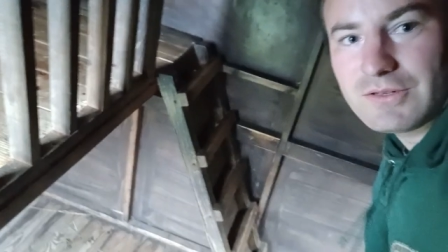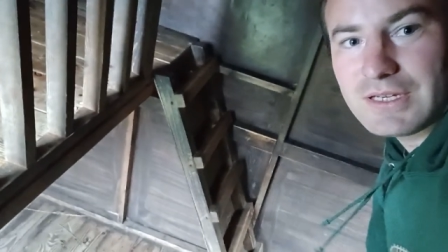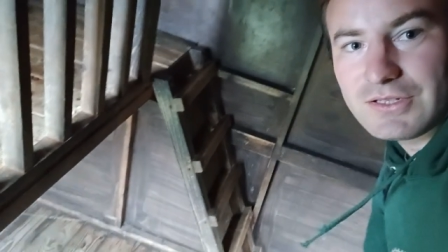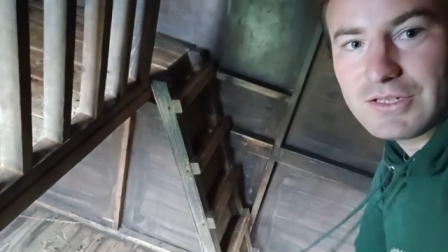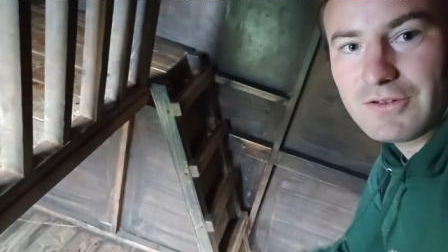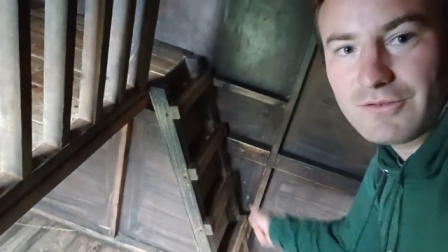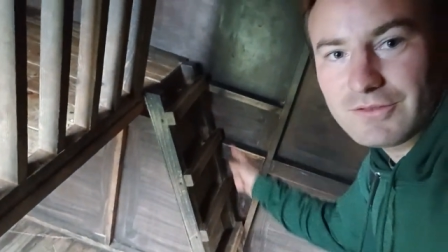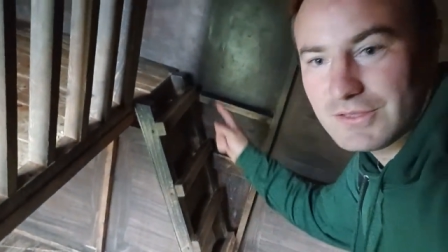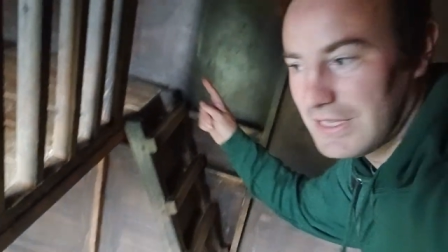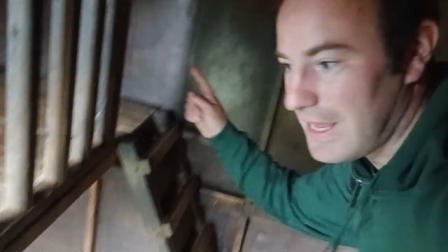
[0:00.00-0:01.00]
Look, it's actually
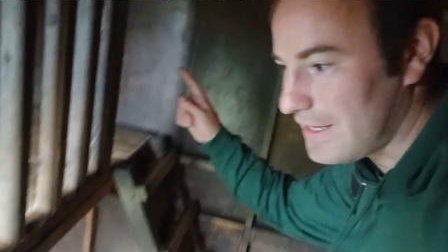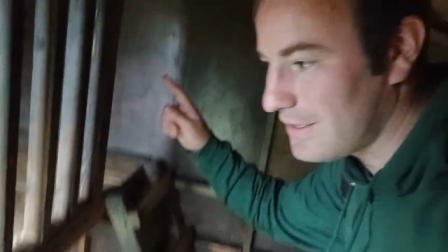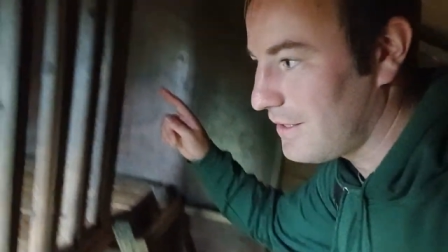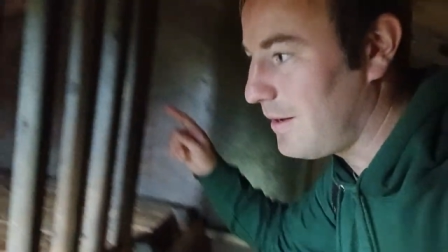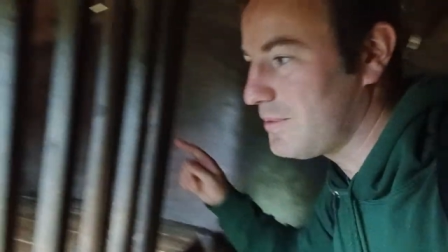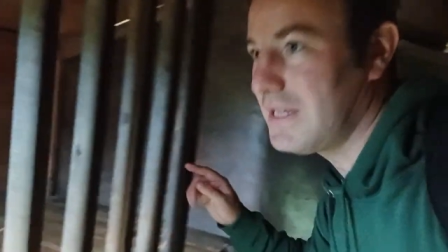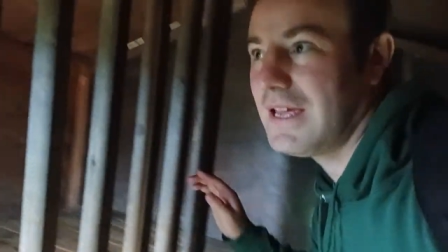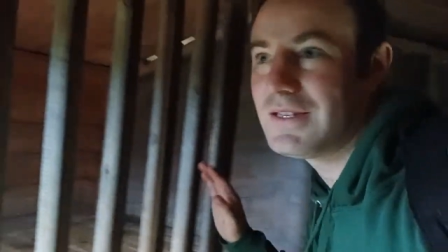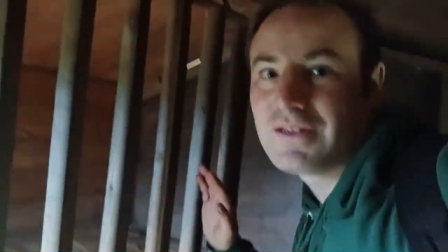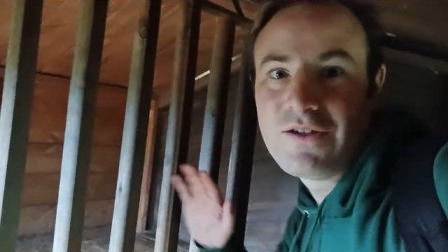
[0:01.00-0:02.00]
got stairs and
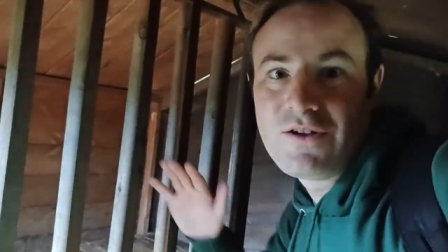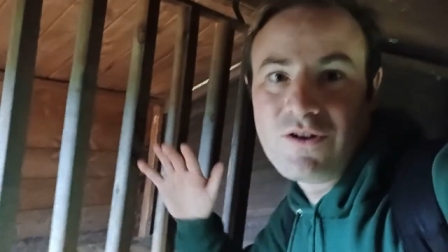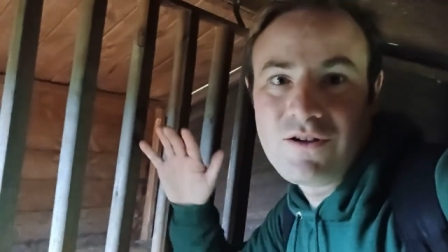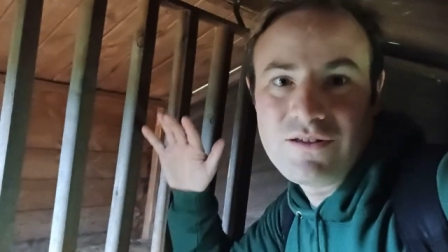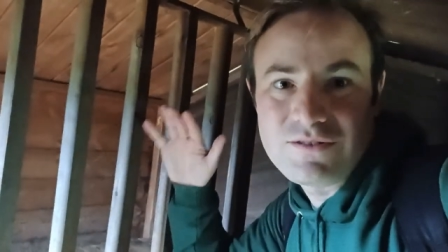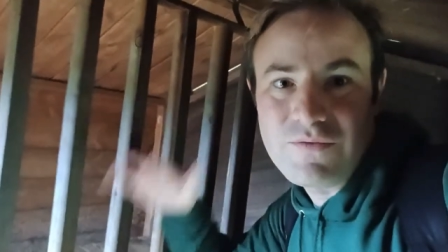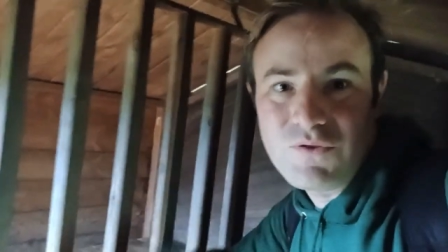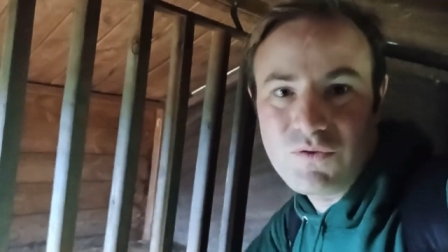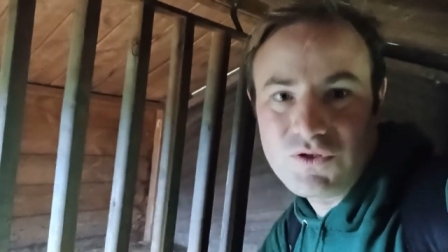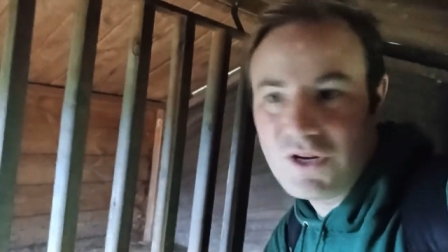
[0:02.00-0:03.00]
upstairs. So if
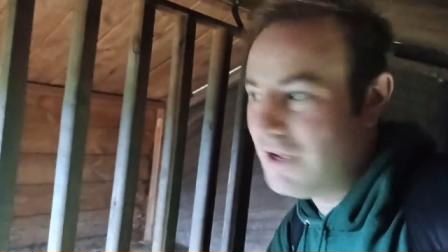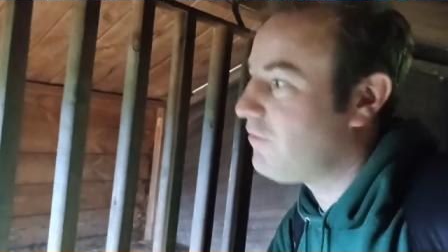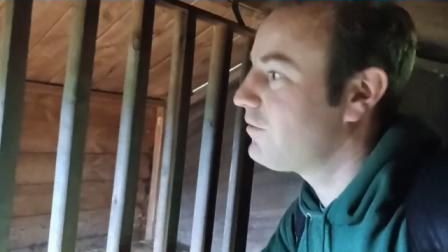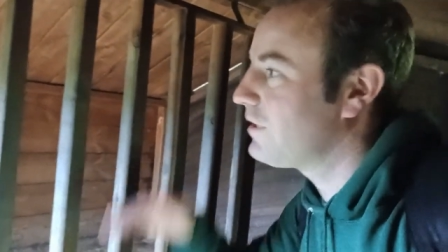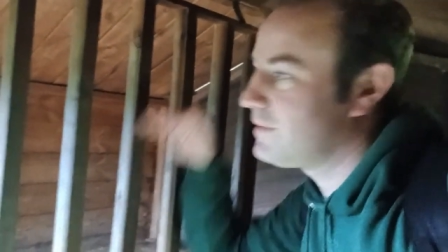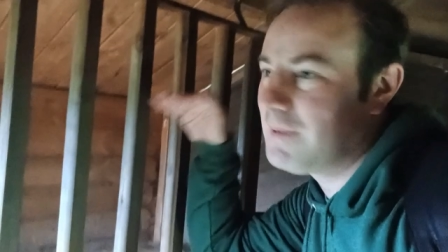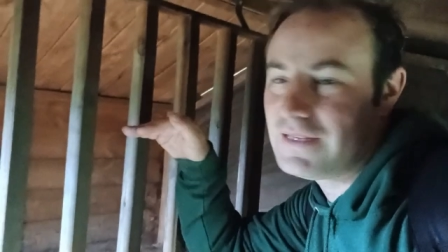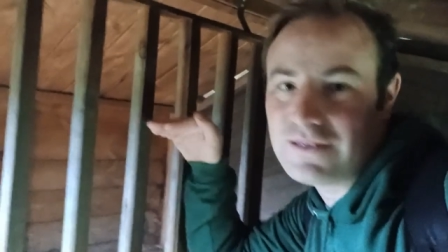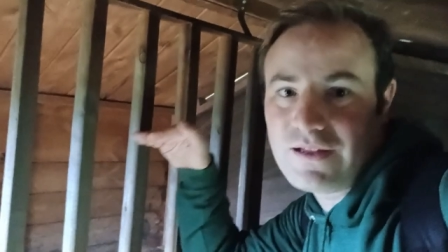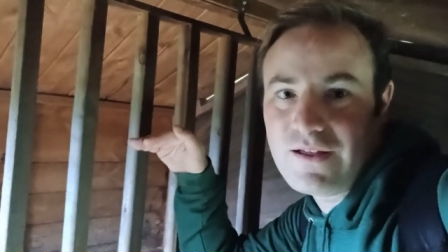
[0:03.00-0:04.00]
you're a child, it's
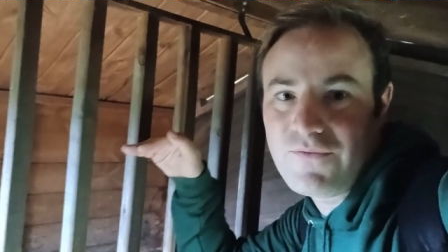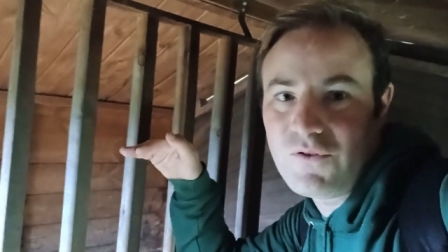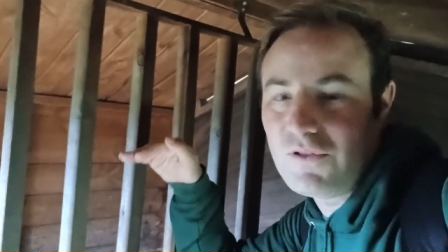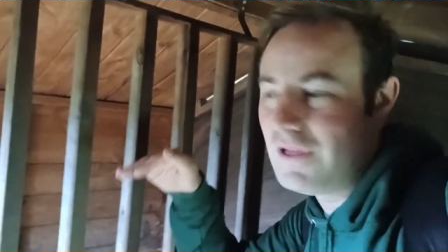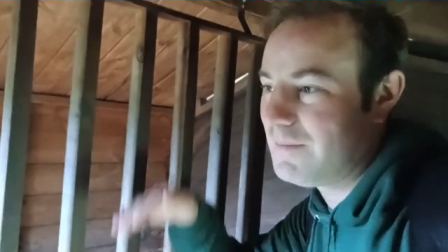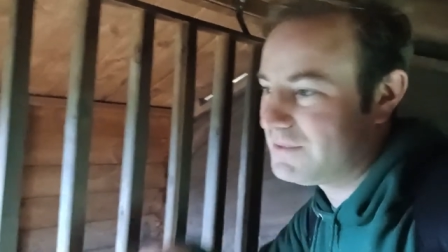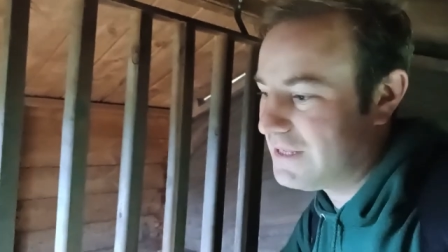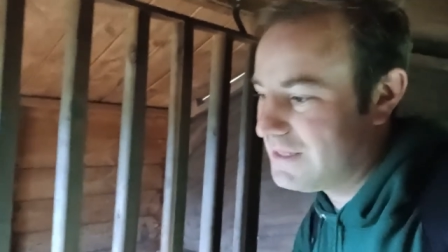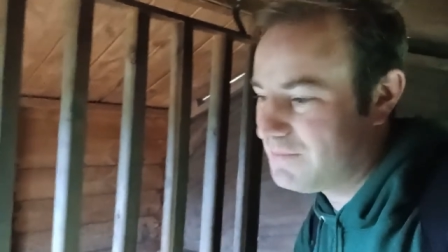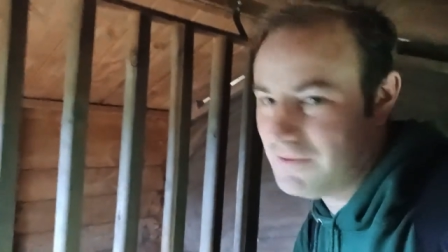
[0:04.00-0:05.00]
basically like a full
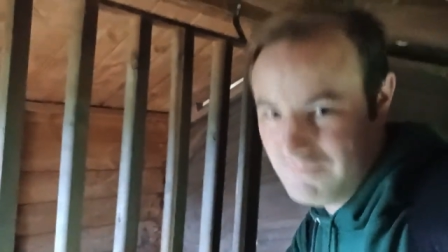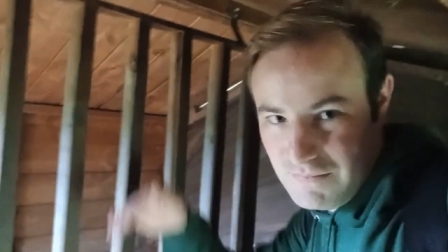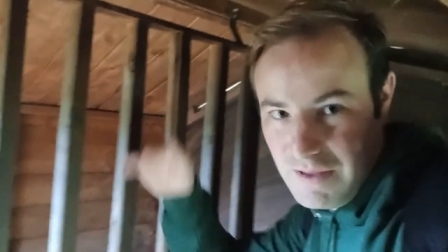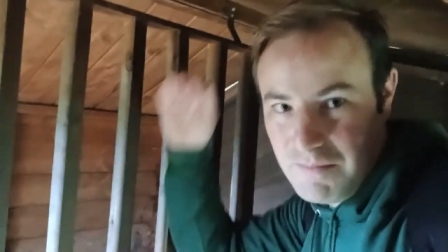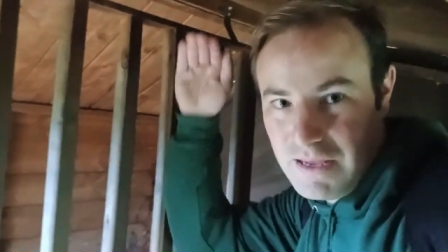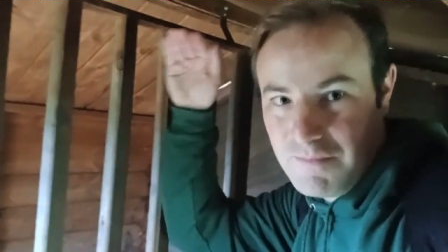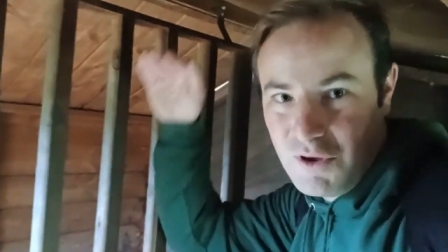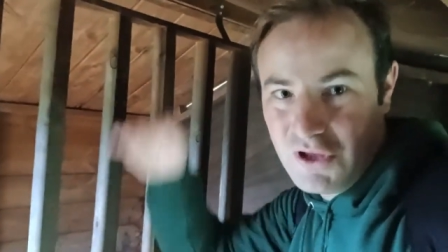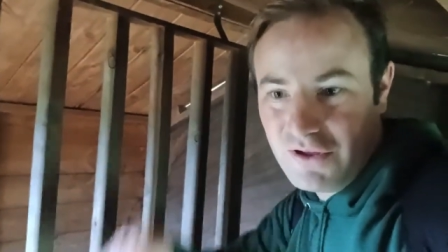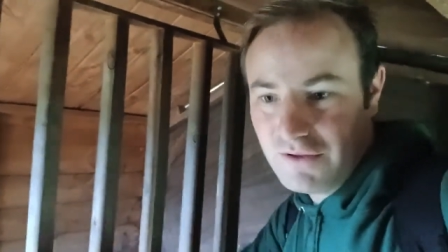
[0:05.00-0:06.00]
upstairs, but at me at
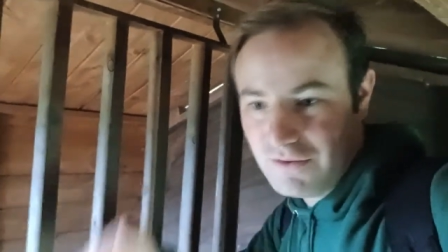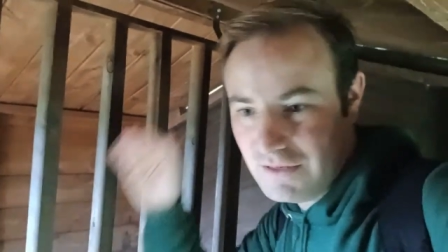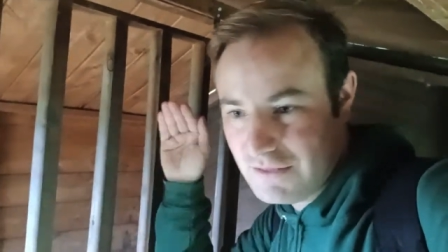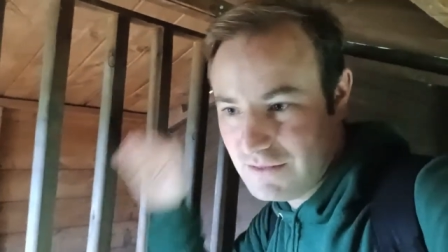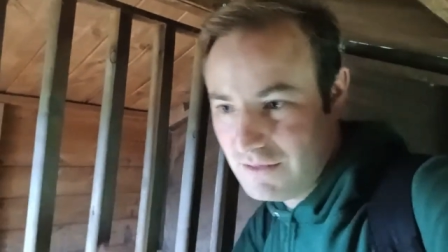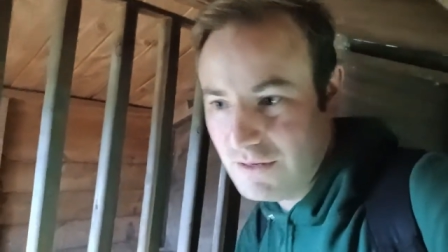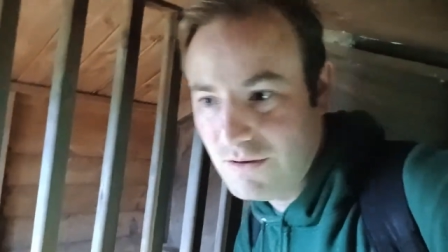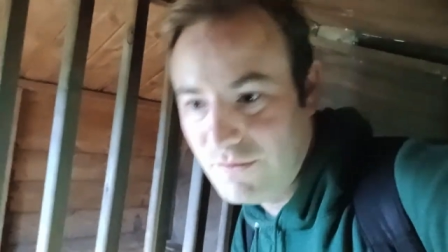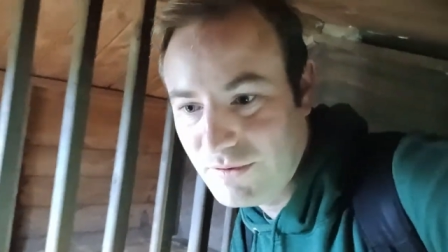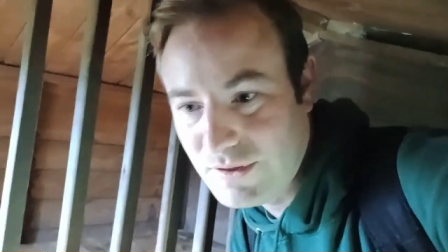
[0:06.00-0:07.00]
my height, it's like
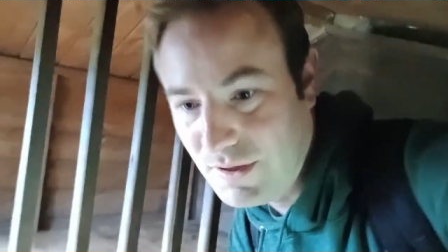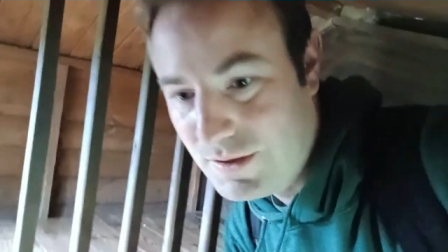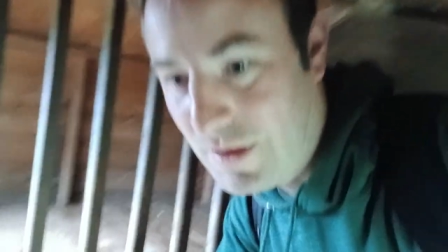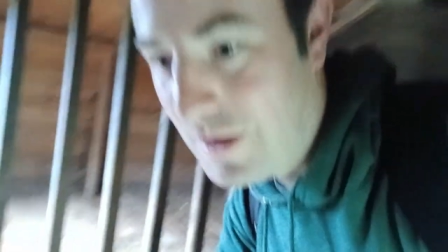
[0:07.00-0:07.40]
half the size.